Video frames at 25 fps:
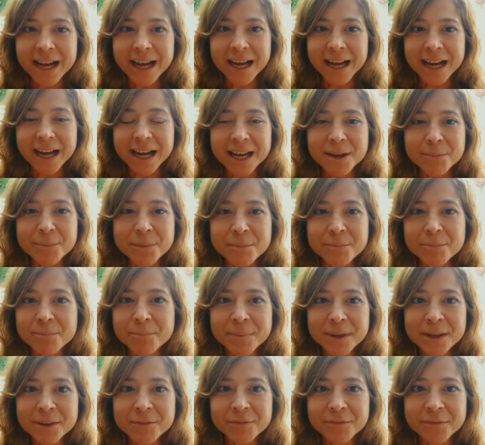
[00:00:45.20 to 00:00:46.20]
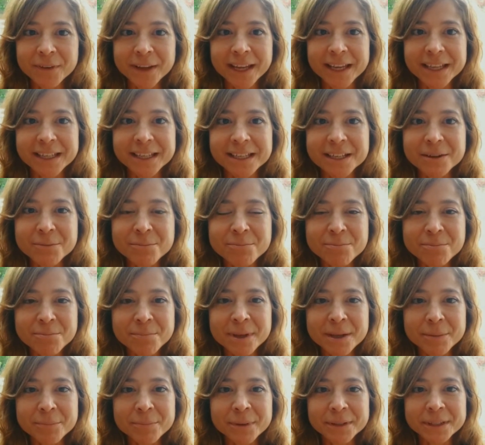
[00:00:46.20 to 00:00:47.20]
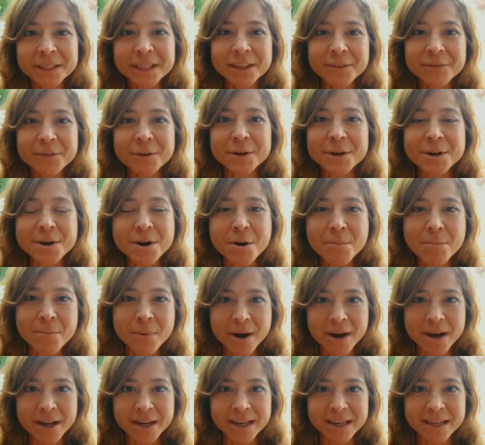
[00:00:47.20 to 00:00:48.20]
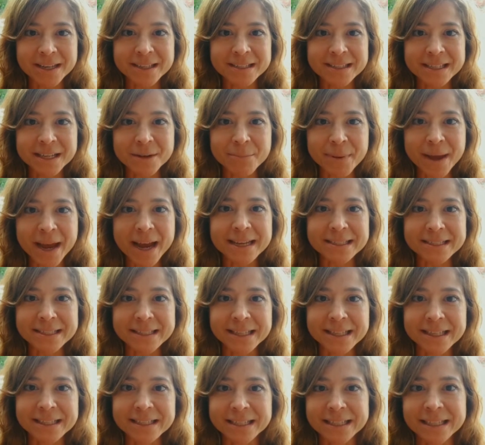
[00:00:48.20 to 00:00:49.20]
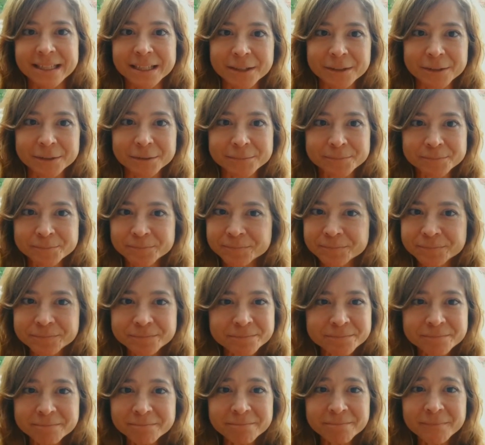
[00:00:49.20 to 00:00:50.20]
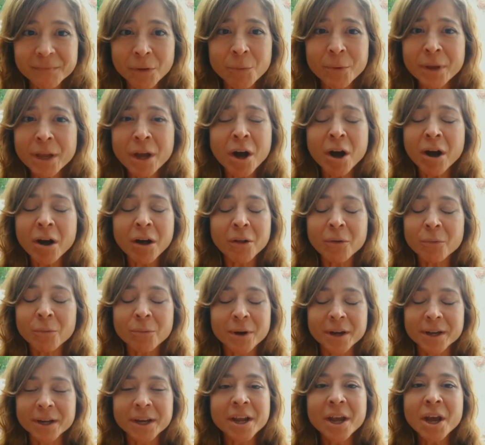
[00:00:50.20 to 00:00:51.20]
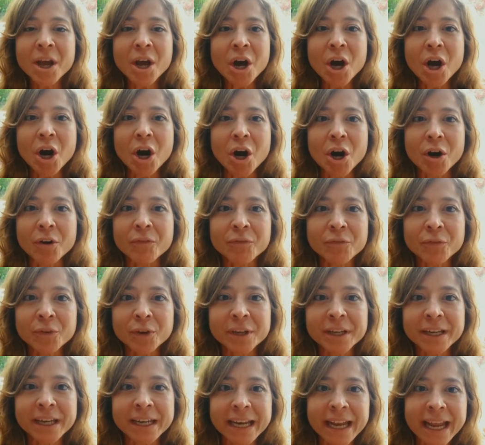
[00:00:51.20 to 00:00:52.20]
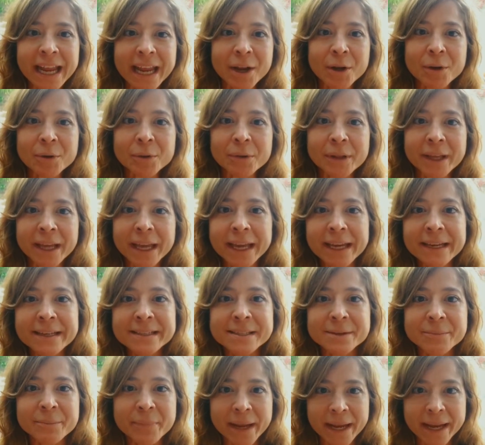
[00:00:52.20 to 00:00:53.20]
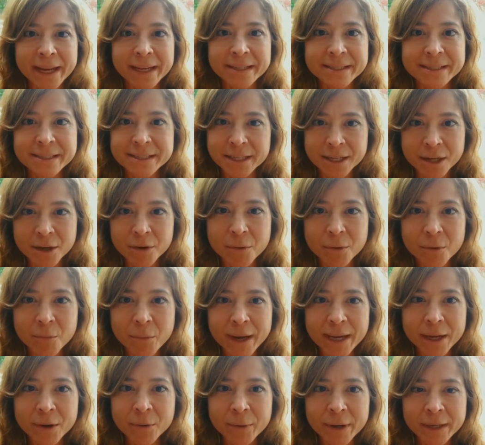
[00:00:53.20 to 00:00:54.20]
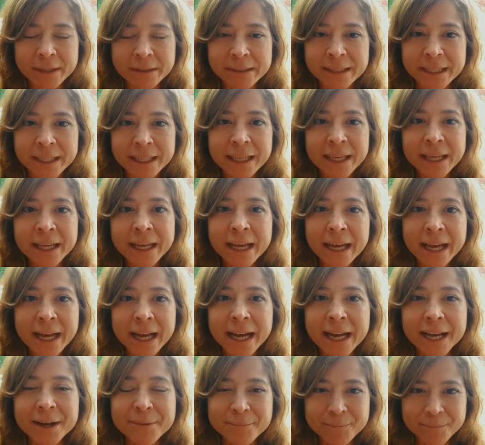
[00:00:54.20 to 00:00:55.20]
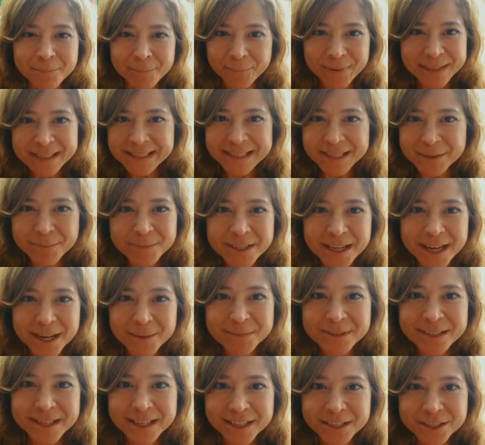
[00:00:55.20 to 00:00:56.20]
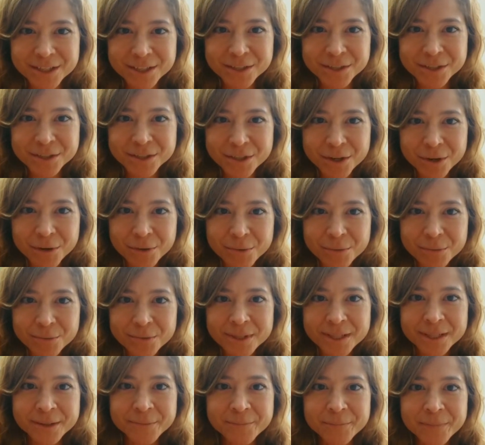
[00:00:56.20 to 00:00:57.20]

I'm a big fan and a big believer in our body's capacity to heal. We all want our foot and ankle aches and pains to go away quickly, um, but sometimes they just don't.